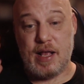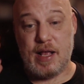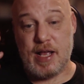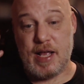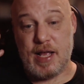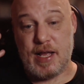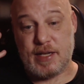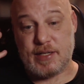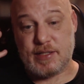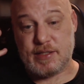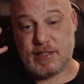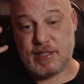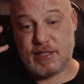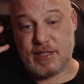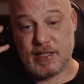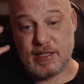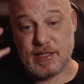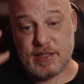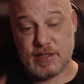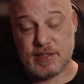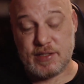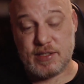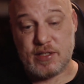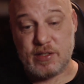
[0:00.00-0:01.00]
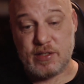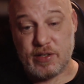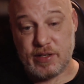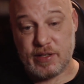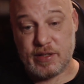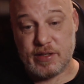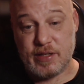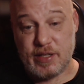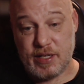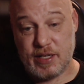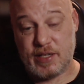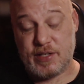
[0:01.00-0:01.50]
And things
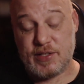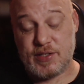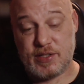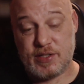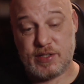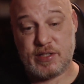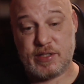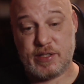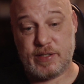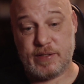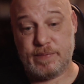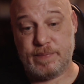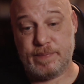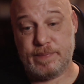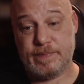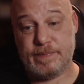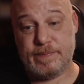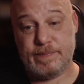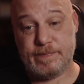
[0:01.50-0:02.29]
like this